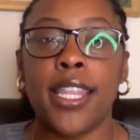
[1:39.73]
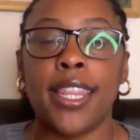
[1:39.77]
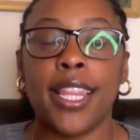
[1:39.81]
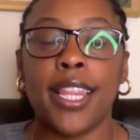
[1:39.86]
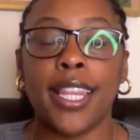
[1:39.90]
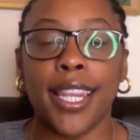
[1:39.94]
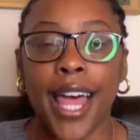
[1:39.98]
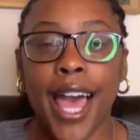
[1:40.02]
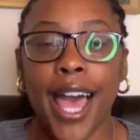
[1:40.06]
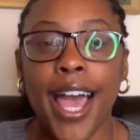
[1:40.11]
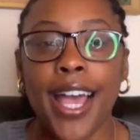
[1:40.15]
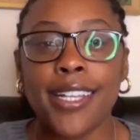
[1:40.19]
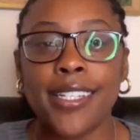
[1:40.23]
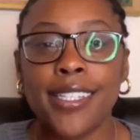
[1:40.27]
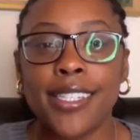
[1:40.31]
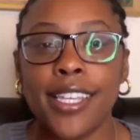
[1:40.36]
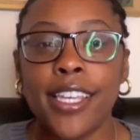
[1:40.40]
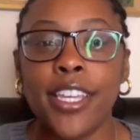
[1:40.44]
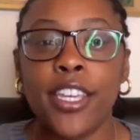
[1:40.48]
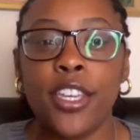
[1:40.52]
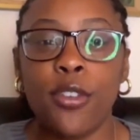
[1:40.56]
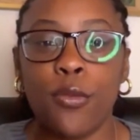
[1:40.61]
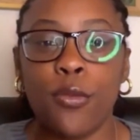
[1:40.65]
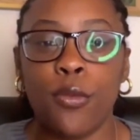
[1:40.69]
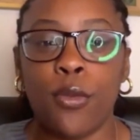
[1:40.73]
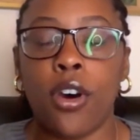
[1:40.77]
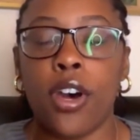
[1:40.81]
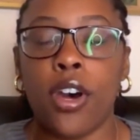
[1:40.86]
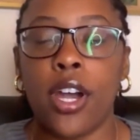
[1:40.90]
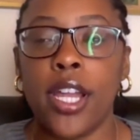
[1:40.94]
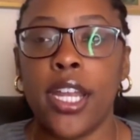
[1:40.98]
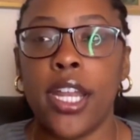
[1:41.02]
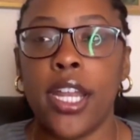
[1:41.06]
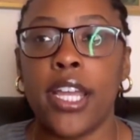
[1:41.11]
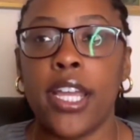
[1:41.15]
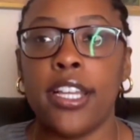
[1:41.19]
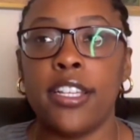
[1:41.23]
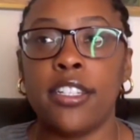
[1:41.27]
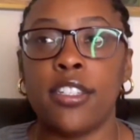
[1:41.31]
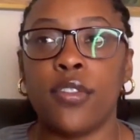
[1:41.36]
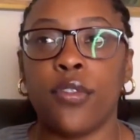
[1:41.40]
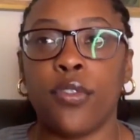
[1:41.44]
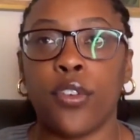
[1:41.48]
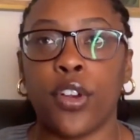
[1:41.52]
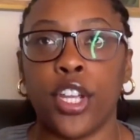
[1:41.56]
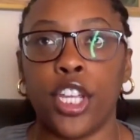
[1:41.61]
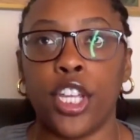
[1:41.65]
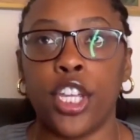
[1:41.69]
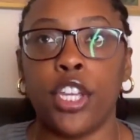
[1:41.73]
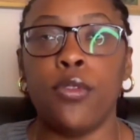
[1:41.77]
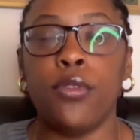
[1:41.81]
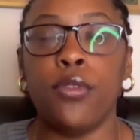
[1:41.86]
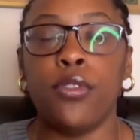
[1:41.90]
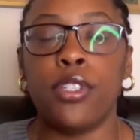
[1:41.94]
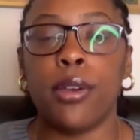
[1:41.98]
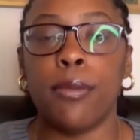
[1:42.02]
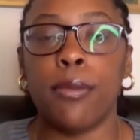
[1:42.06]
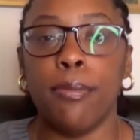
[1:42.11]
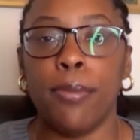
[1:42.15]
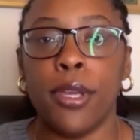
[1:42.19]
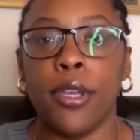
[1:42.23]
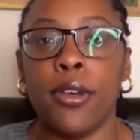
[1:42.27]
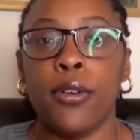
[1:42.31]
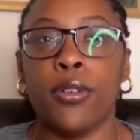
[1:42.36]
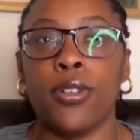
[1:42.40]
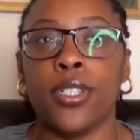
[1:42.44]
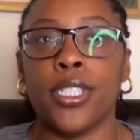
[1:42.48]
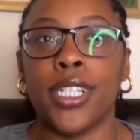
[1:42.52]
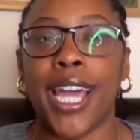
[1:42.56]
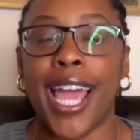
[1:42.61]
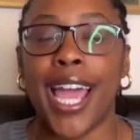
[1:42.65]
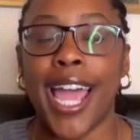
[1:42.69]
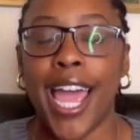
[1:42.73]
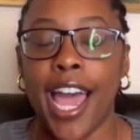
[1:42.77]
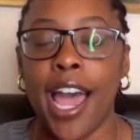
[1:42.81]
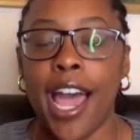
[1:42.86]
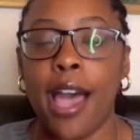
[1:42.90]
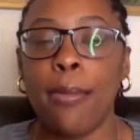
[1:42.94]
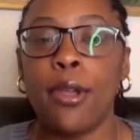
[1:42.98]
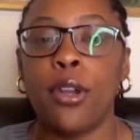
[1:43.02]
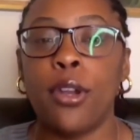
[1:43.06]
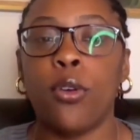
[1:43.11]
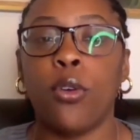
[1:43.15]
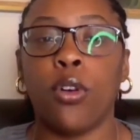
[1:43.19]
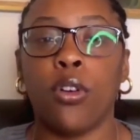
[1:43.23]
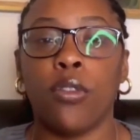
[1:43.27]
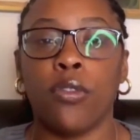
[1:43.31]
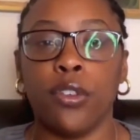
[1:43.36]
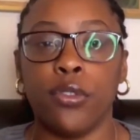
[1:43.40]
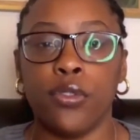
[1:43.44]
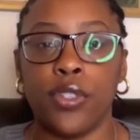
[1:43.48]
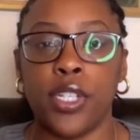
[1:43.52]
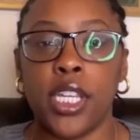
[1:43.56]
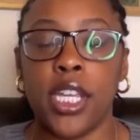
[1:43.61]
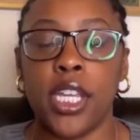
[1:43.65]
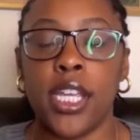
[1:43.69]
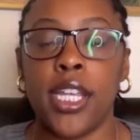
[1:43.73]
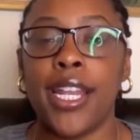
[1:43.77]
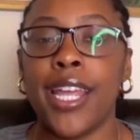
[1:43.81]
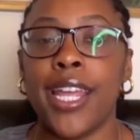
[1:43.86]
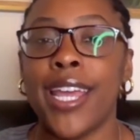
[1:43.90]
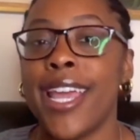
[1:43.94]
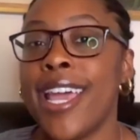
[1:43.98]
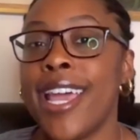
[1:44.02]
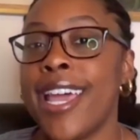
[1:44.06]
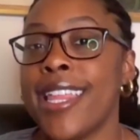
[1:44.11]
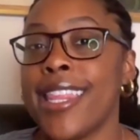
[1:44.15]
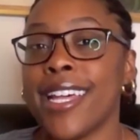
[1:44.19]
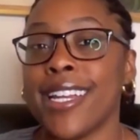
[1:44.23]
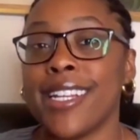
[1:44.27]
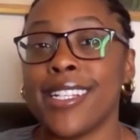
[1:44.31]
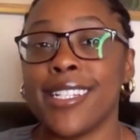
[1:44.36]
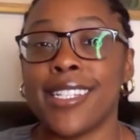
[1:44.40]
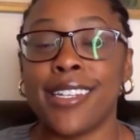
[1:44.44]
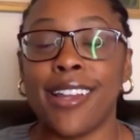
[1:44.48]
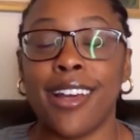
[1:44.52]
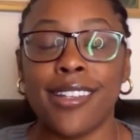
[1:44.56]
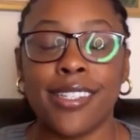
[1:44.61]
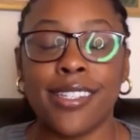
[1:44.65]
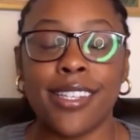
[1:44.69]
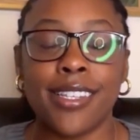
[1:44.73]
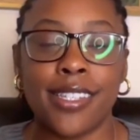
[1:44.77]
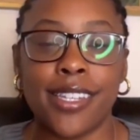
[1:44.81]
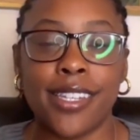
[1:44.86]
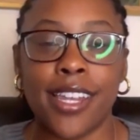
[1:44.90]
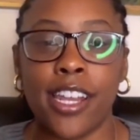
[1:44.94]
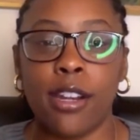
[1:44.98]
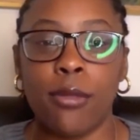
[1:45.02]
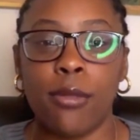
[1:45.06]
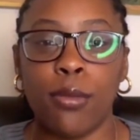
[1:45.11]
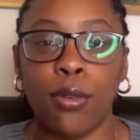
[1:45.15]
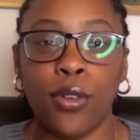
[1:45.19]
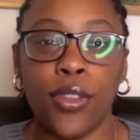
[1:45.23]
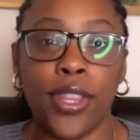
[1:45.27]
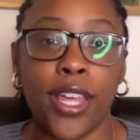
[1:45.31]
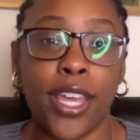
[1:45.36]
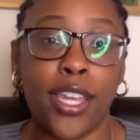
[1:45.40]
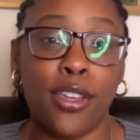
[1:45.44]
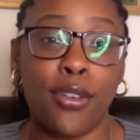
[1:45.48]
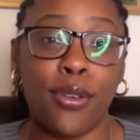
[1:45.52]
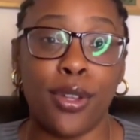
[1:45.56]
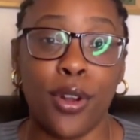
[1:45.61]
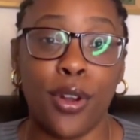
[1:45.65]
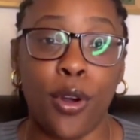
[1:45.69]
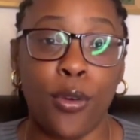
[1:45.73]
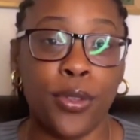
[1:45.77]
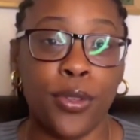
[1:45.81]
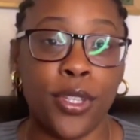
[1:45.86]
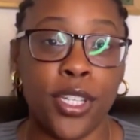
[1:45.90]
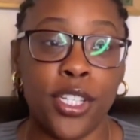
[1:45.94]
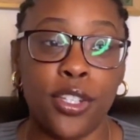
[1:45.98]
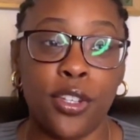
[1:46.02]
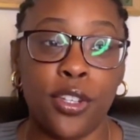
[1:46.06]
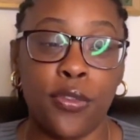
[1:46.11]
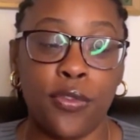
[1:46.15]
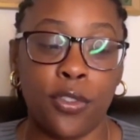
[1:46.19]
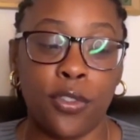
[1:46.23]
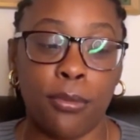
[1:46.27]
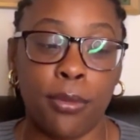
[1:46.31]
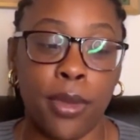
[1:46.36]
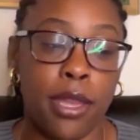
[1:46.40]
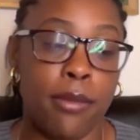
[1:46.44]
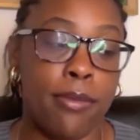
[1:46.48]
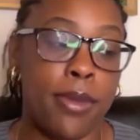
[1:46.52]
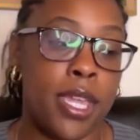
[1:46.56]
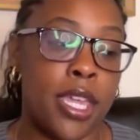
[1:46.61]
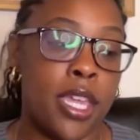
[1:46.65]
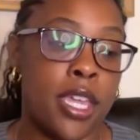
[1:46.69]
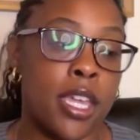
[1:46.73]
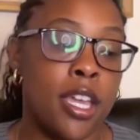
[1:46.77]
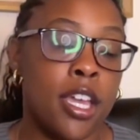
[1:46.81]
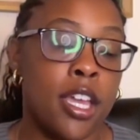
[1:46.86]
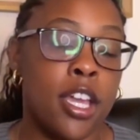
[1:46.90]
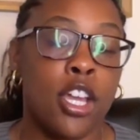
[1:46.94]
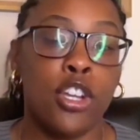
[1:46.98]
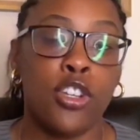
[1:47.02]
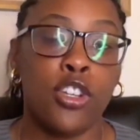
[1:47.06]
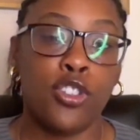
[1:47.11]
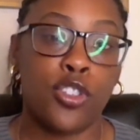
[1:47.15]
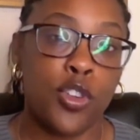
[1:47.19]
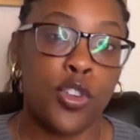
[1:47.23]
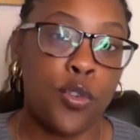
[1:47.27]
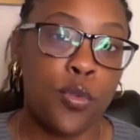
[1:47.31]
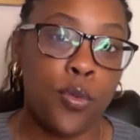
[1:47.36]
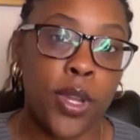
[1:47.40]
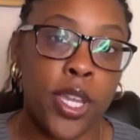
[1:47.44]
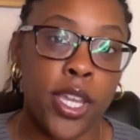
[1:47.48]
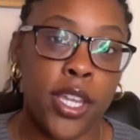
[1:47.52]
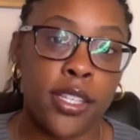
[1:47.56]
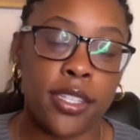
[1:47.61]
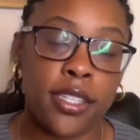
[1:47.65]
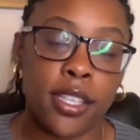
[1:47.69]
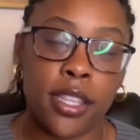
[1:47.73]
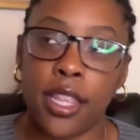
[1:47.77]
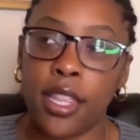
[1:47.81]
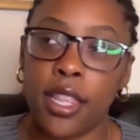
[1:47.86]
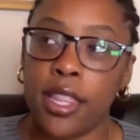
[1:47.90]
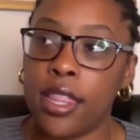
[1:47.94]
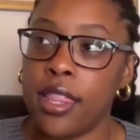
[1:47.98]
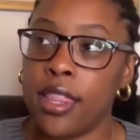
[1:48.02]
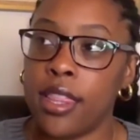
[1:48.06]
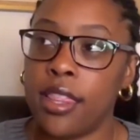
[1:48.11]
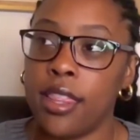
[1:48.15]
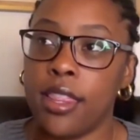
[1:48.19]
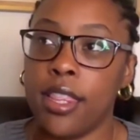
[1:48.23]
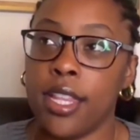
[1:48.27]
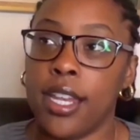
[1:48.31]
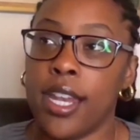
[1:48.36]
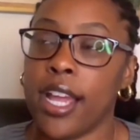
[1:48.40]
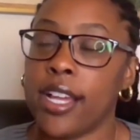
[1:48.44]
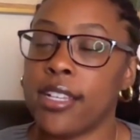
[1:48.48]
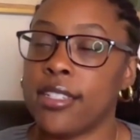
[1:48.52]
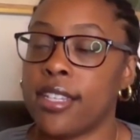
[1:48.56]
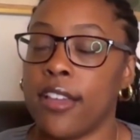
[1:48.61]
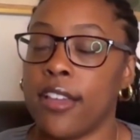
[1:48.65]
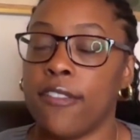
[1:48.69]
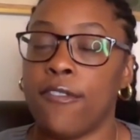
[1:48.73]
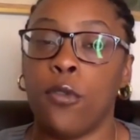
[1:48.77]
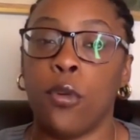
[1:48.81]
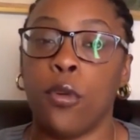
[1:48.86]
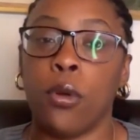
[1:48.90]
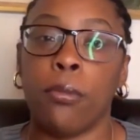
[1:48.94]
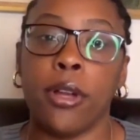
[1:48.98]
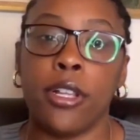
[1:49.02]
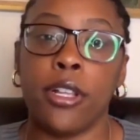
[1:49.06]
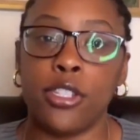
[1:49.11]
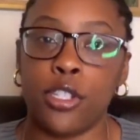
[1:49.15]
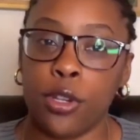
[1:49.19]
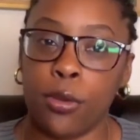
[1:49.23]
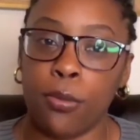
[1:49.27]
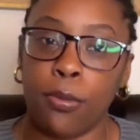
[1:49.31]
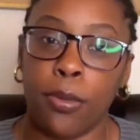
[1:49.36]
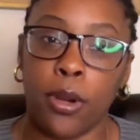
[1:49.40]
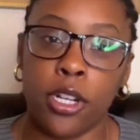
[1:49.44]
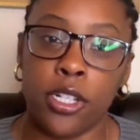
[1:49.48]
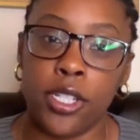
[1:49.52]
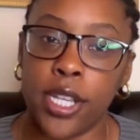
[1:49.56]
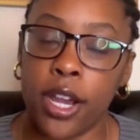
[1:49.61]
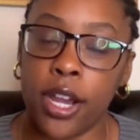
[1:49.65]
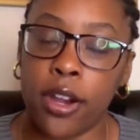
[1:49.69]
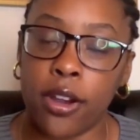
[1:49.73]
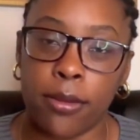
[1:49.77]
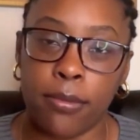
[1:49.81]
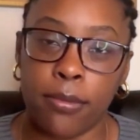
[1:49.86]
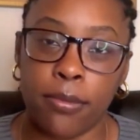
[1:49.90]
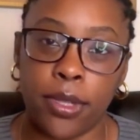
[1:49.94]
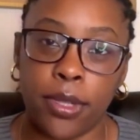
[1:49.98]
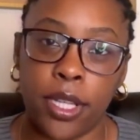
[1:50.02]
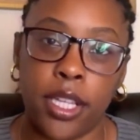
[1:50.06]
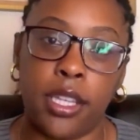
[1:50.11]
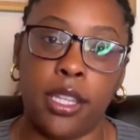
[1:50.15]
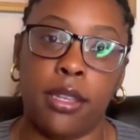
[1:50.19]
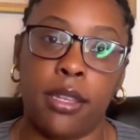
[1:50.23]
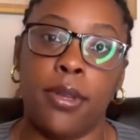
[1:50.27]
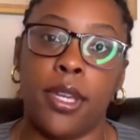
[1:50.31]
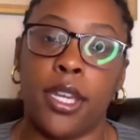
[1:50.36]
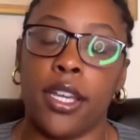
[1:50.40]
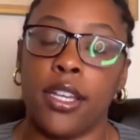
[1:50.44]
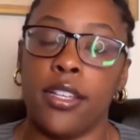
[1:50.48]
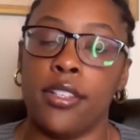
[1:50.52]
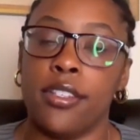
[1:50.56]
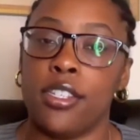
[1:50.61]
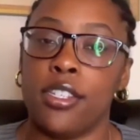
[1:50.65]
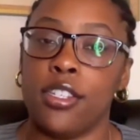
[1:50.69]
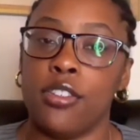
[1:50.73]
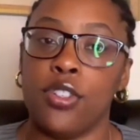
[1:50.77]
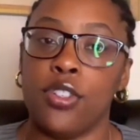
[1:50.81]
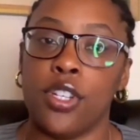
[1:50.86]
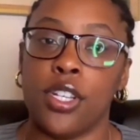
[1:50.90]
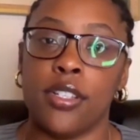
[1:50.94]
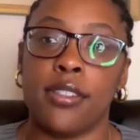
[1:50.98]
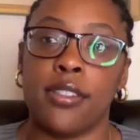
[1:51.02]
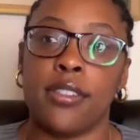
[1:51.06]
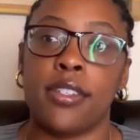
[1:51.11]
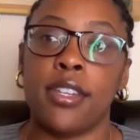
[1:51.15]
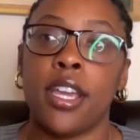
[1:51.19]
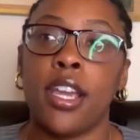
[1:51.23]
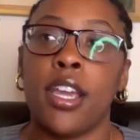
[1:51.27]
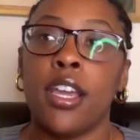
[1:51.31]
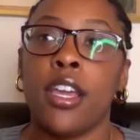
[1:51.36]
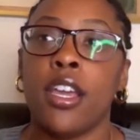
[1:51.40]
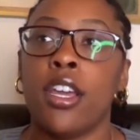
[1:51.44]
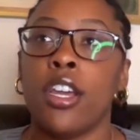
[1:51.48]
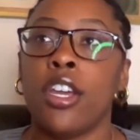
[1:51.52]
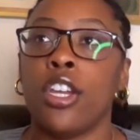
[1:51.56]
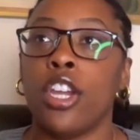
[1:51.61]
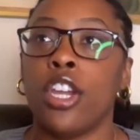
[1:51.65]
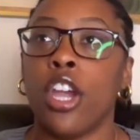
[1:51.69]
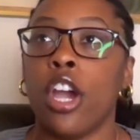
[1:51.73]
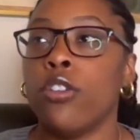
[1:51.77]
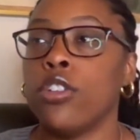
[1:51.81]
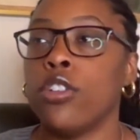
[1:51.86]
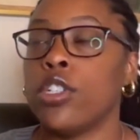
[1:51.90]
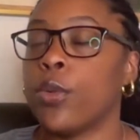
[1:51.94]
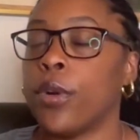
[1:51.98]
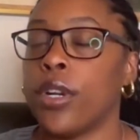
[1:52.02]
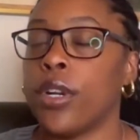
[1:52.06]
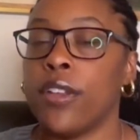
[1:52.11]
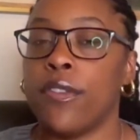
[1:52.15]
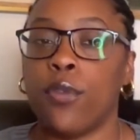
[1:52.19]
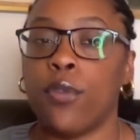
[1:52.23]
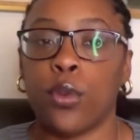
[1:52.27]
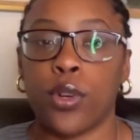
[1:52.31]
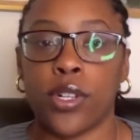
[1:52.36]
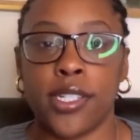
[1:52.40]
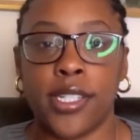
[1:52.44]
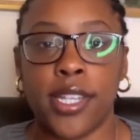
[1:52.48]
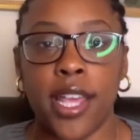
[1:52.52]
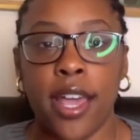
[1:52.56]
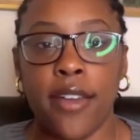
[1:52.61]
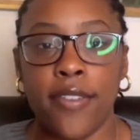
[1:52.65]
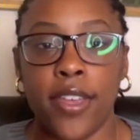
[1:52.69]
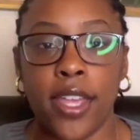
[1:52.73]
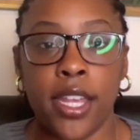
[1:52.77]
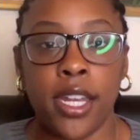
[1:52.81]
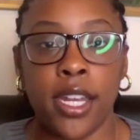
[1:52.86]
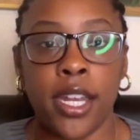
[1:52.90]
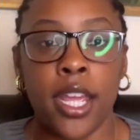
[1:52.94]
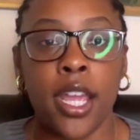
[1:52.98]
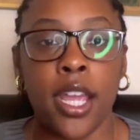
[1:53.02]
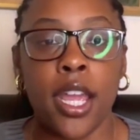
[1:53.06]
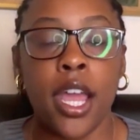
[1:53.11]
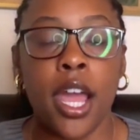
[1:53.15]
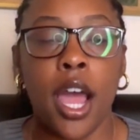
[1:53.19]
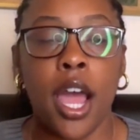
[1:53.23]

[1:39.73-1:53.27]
The last thing you want is for you to build a habit or a routine that is not sustainable, that you can only do for maybe 2 weeks and then the next like 4 months you're burnt out completely because you just go 24/7.